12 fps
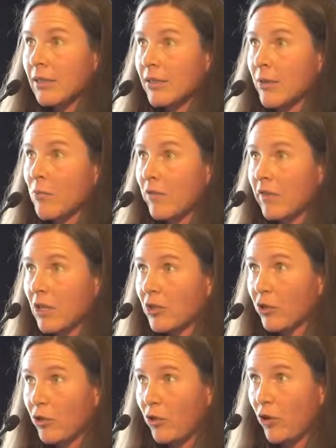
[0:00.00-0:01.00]
So moving
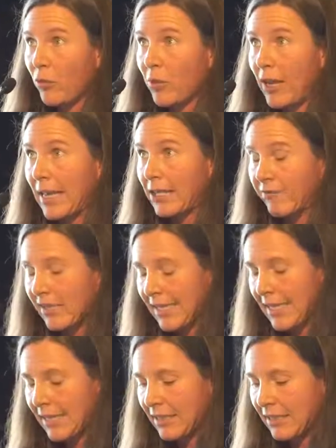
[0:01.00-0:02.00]
on to humour as
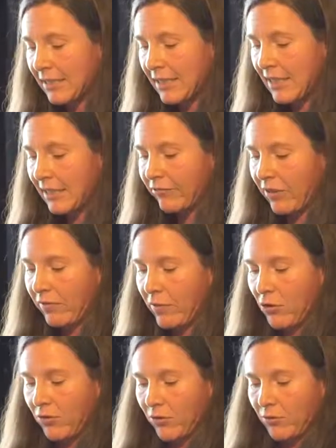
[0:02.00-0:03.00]
resistance and
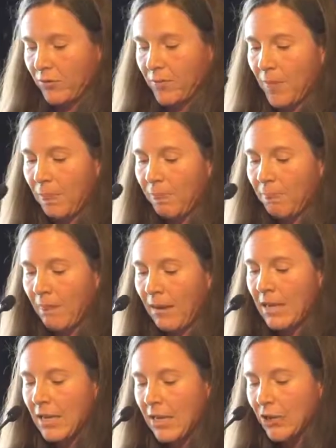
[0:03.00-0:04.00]
refusal.
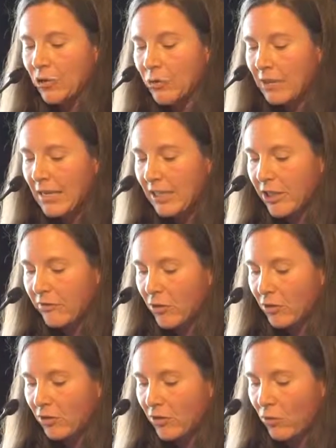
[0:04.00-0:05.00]
During
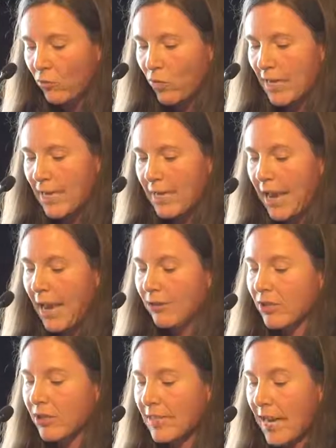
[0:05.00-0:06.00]
interviews, we
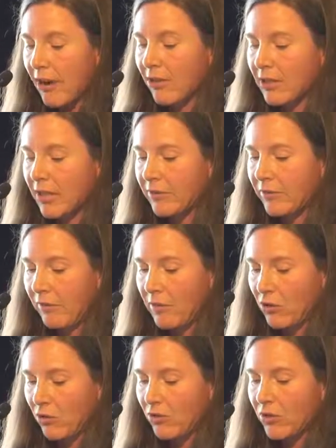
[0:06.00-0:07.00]
encountered narratives of
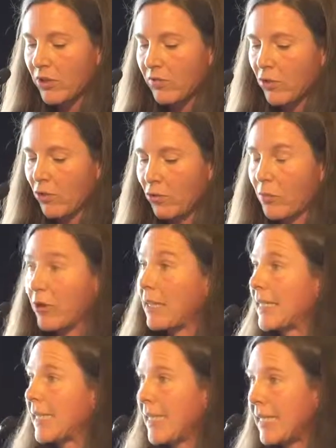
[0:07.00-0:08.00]
the use of humour
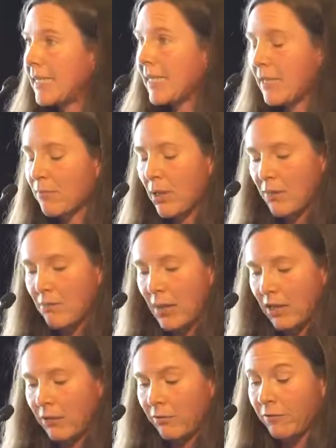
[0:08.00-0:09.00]
and teasing by
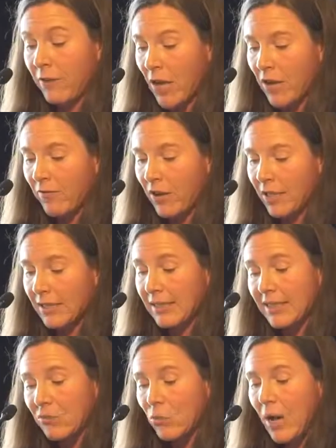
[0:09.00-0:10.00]
male firefighters
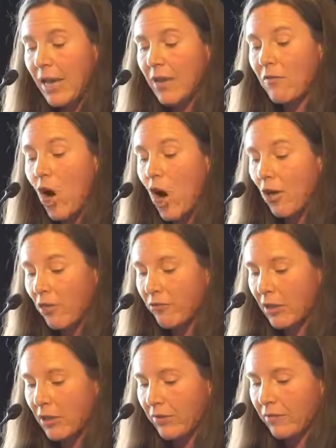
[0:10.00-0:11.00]
as a way of
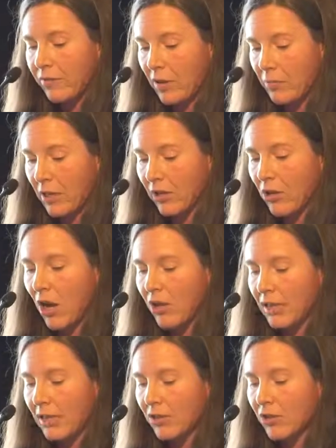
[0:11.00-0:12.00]
othering female
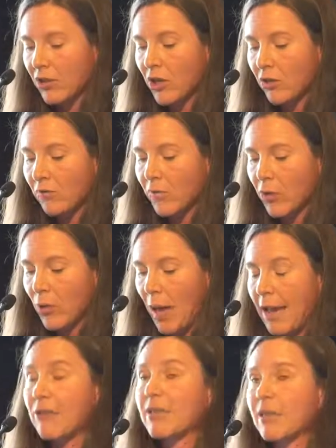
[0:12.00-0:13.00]
colleagues to confer
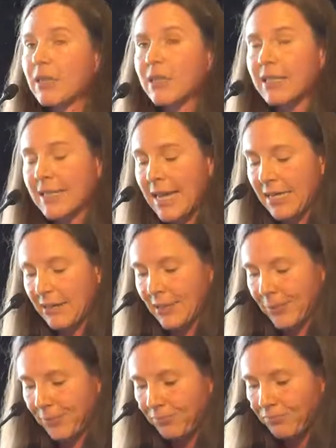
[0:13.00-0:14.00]
outsider
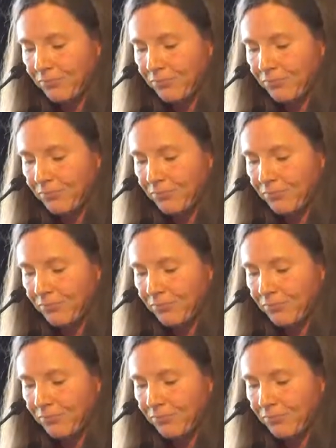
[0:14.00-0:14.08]
status.